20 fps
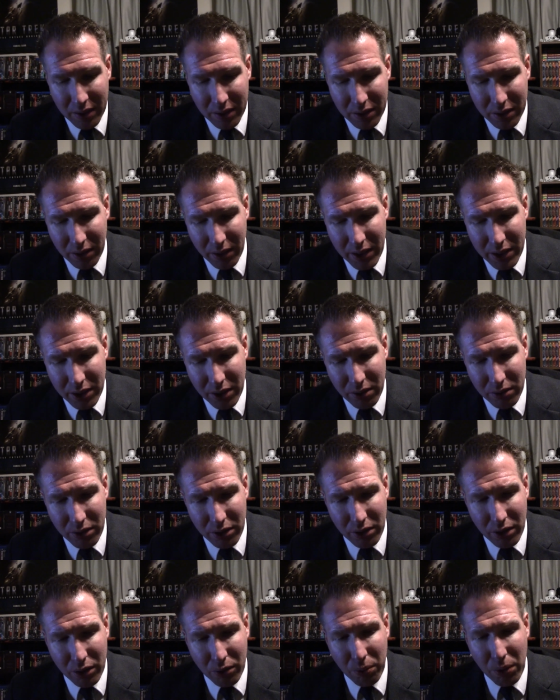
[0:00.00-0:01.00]
So let's go
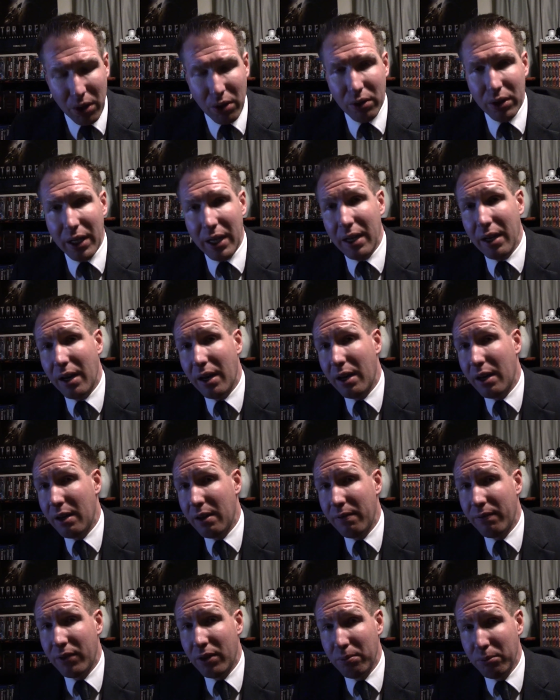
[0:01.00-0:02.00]
to the quality
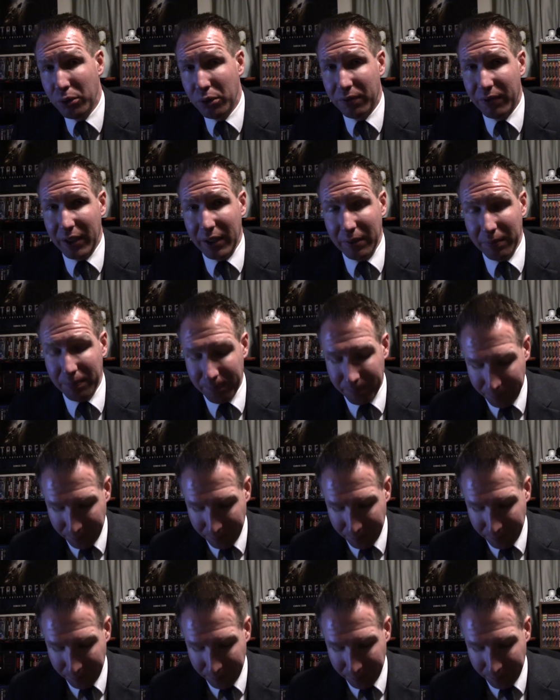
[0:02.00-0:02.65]
of the movie.